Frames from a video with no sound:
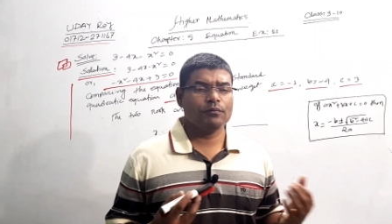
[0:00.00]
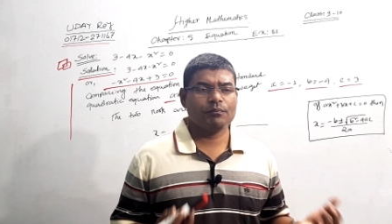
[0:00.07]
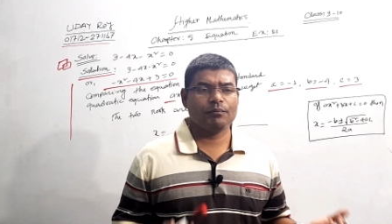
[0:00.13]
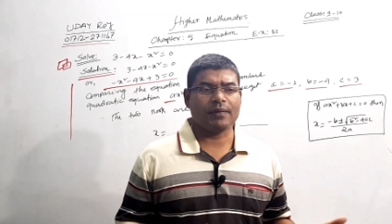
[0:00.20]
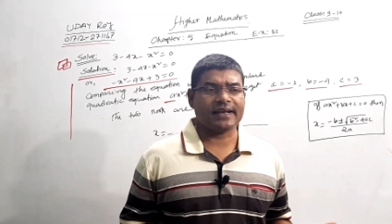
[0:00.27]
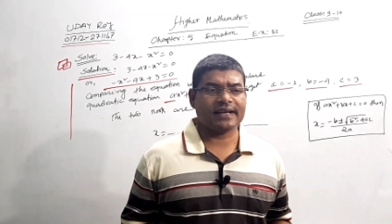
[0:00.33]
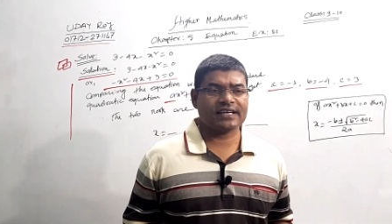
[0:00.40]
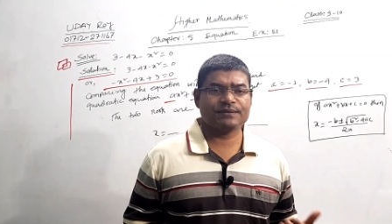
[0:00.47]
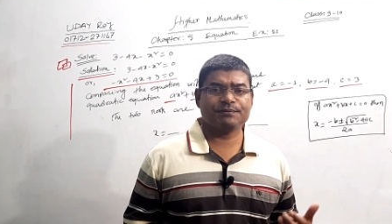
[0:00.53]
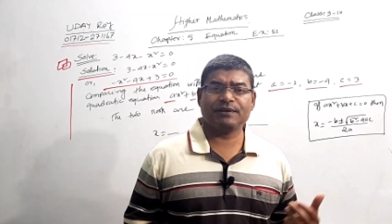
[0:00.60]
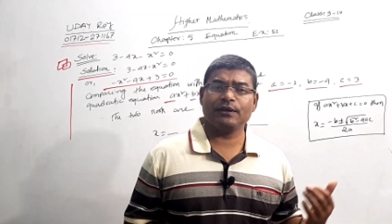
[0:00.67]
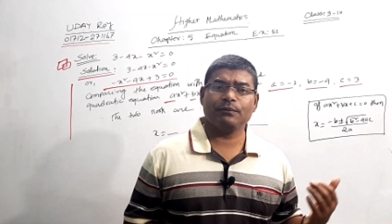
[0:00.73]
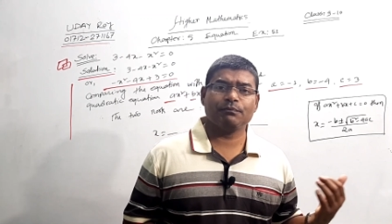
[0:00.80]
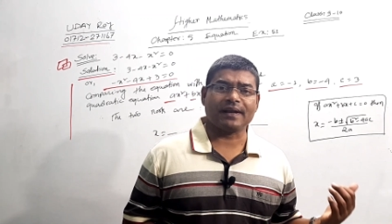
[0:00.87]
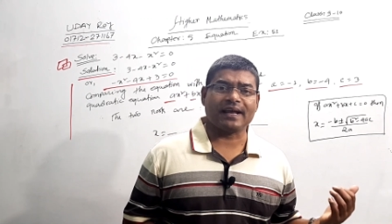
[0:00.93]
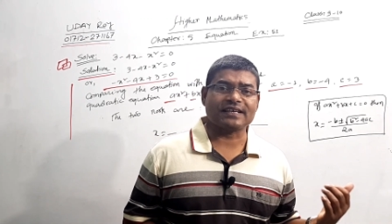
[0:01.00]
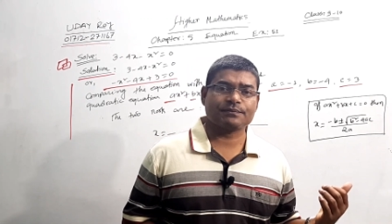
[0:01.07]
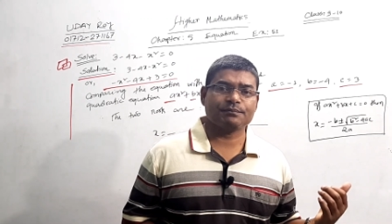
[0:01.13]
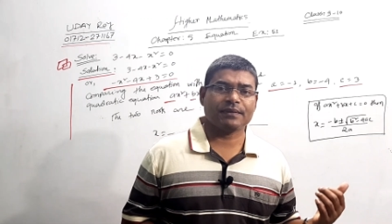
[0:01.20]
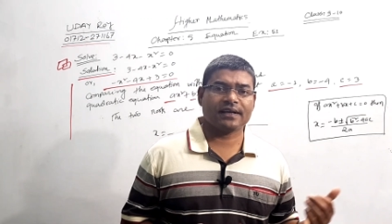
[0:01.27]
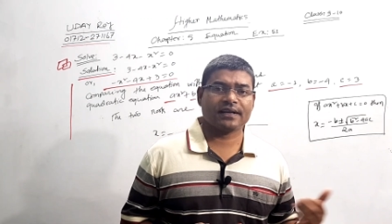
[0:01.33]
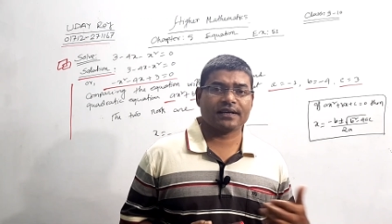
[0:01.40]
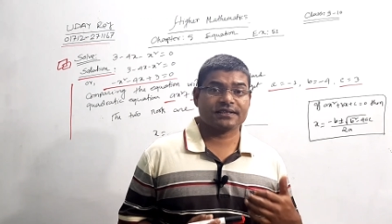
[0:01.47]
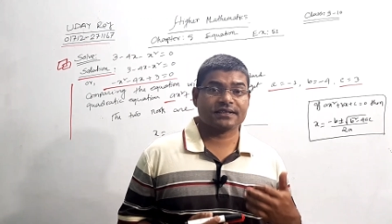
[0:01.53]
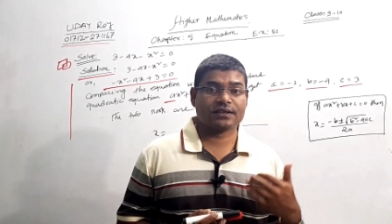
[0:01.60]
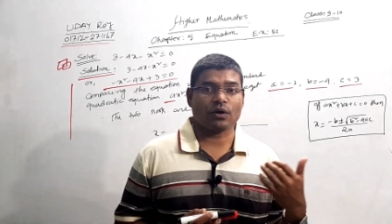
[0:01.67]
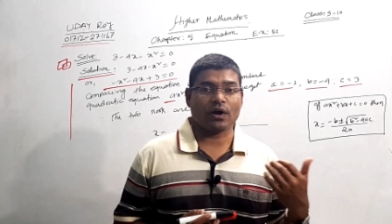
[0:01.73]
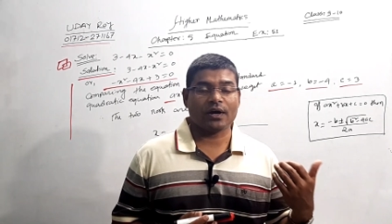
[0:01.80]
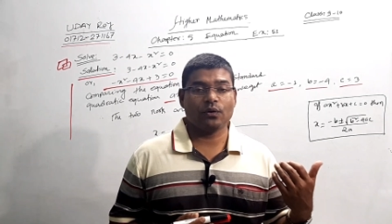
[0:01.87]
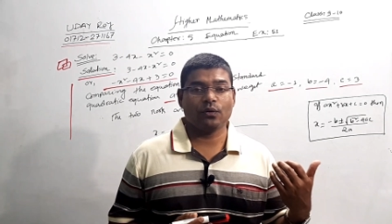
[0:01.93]
minus b plus minus
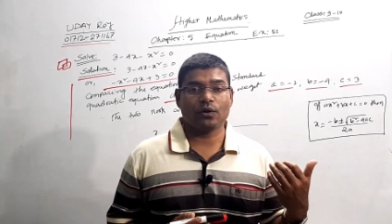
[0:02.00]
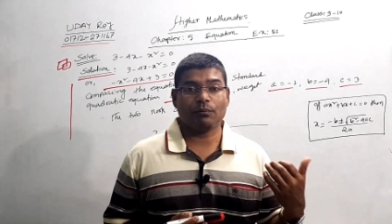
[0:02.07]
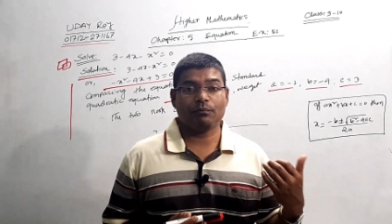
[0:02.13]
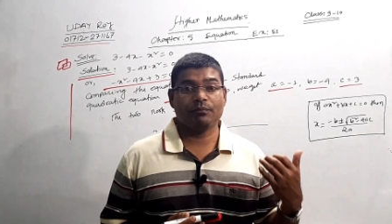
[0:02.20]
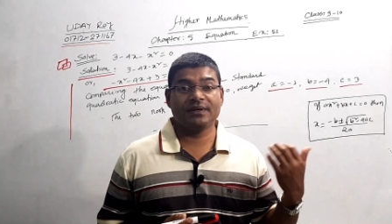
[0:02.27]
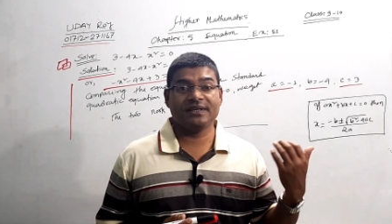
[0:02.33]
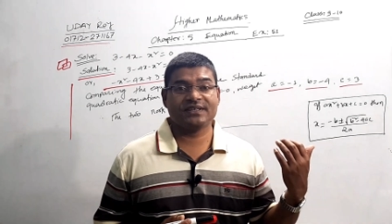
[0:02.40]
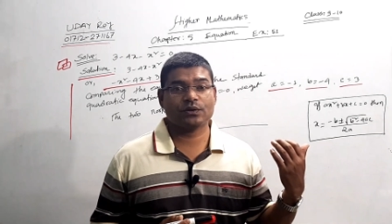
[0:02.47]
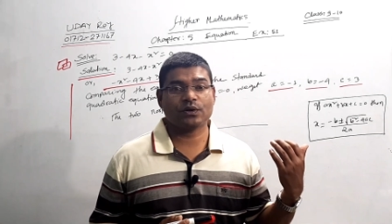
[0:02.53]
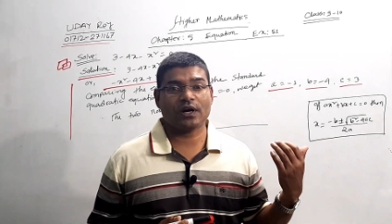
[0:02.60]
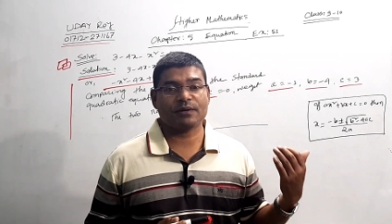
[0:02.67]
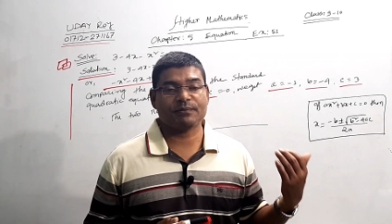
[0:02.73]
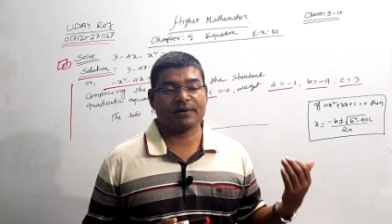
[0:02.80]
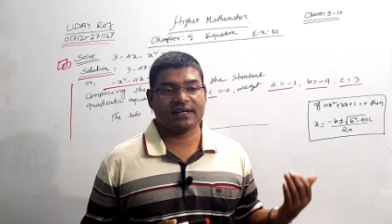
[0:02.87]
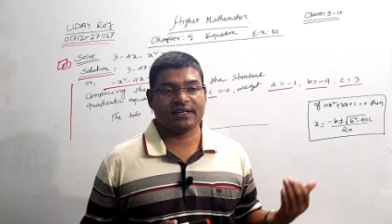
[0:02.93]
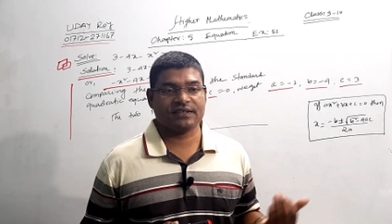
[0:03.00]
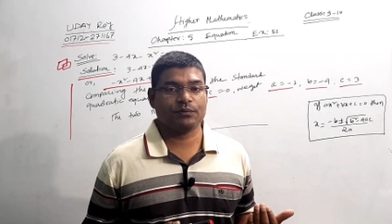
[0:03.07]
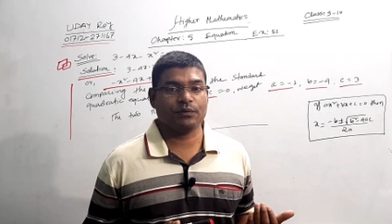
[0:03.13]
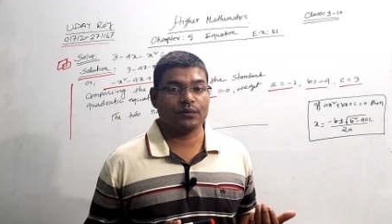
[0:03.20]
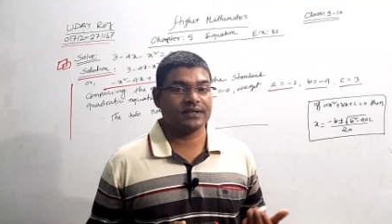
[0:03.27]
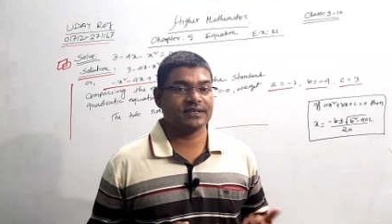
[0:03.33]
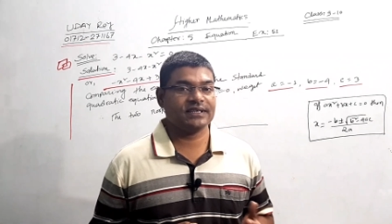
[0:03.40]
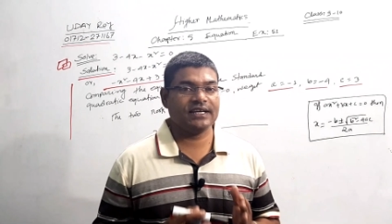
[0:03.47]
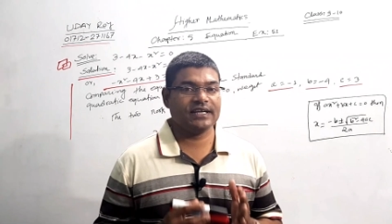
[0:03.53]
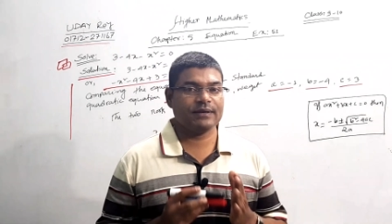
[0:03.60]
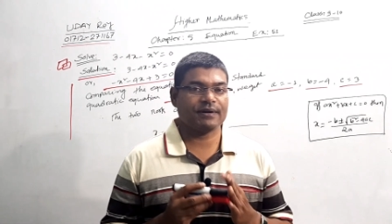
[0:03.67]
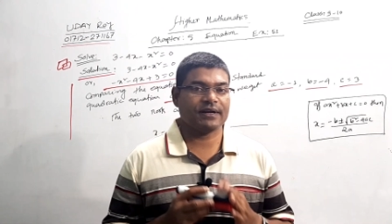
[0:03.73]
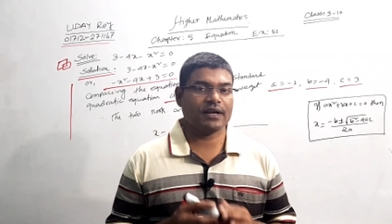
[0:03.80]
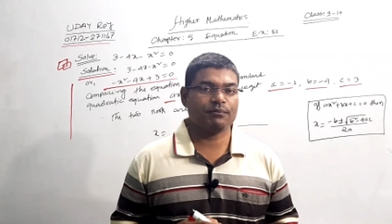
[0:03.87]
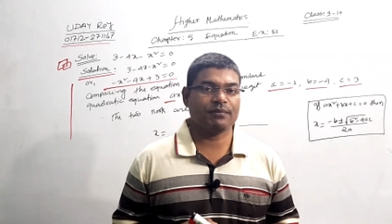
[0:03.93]
square root of b square minus 4ac
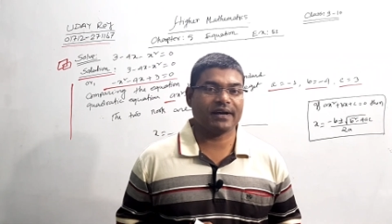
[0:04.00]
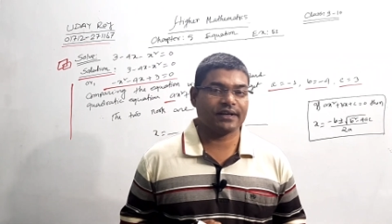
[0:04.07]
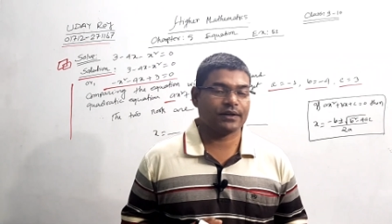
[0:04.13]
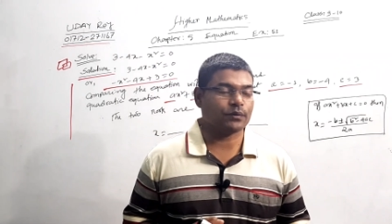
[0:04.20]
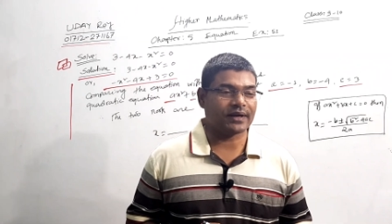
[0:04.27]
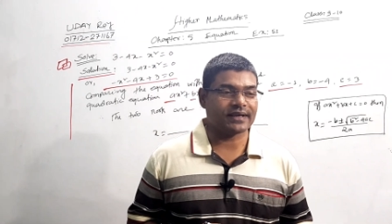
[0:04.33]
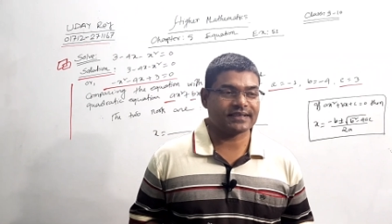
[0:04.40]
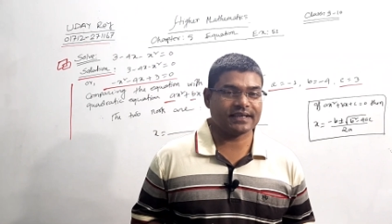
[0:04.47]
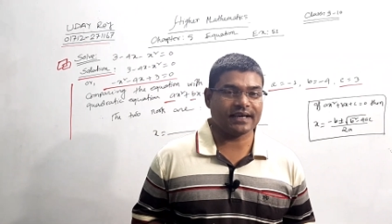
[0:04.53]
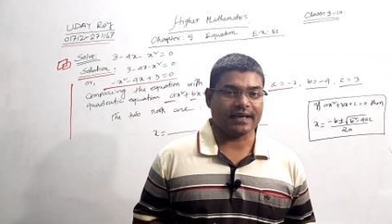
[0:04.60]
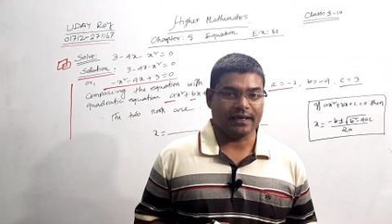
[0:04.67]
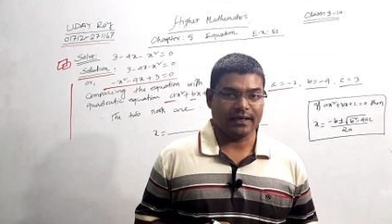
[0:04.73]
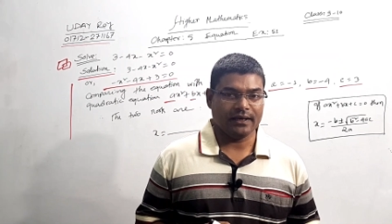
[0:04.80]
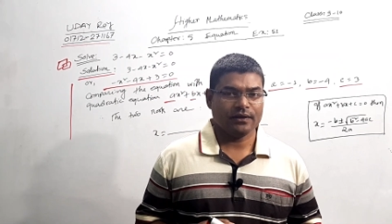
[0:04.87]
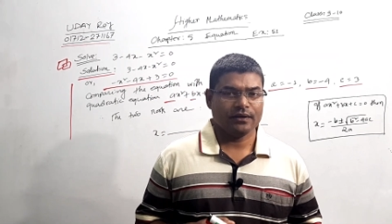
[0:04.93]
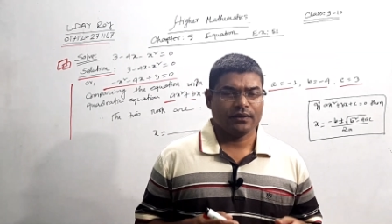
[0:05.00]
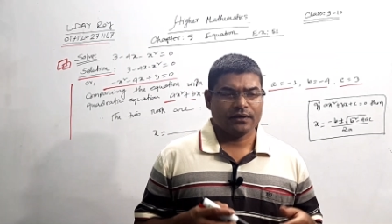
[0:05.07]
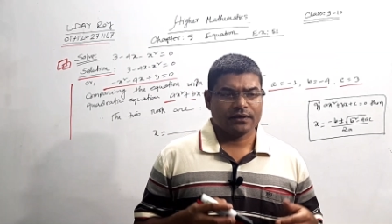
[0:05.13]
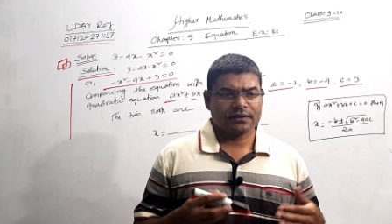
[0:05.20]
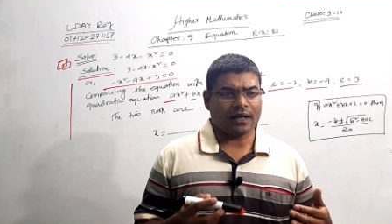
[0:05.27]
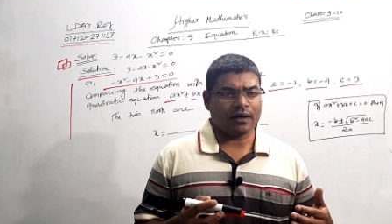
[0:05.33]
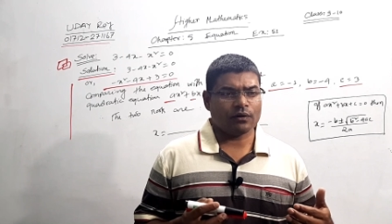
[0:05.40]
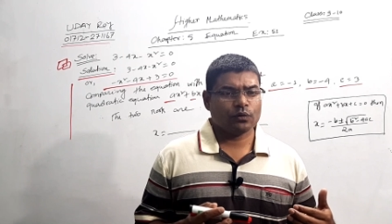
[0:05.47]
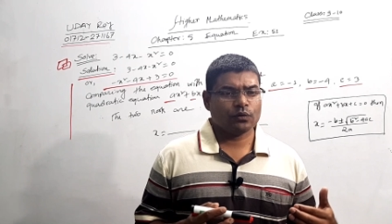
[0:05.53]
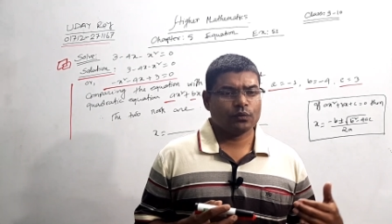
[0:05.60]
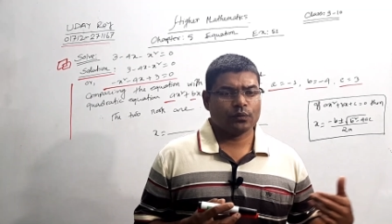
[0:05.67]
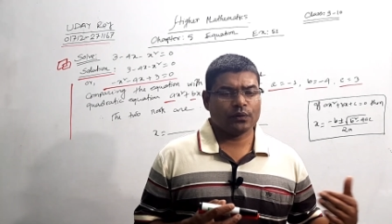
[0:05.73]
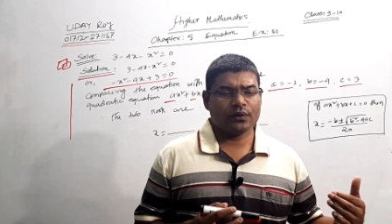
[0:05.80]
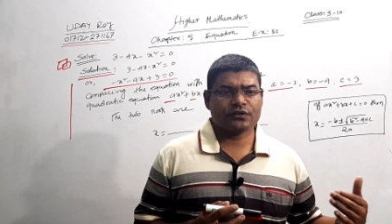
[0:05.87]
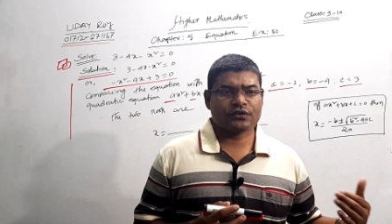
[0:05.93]
divided by twice a. Now
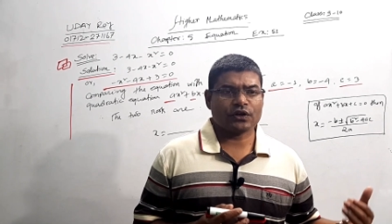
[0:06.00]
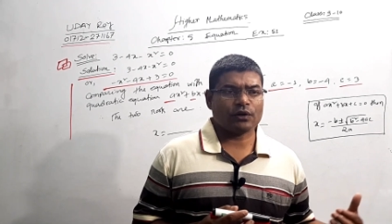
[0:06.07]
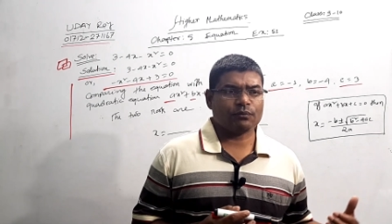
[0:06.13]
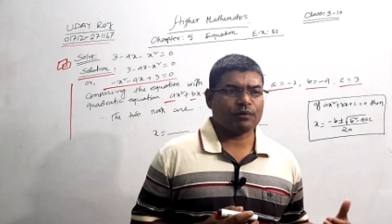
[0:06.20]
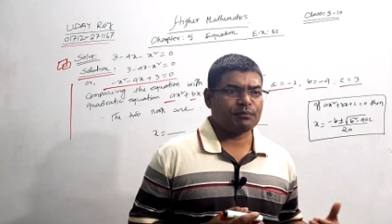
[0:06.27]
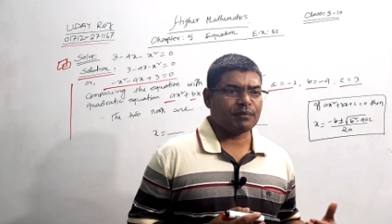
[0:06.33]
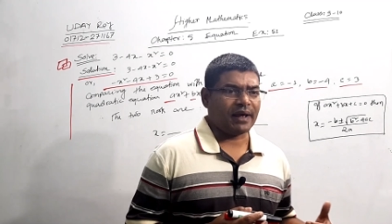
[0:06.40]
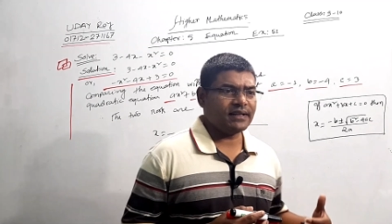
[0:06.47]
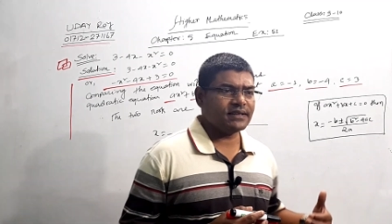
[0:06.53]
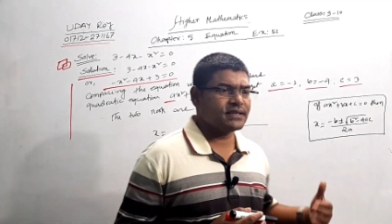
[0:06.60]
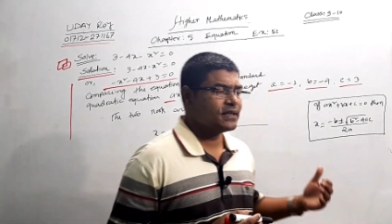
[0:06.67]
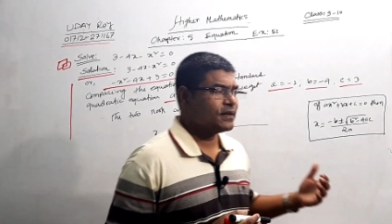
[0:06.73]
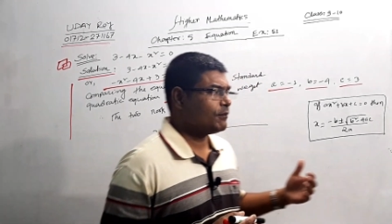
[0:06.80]
we will solve a maths.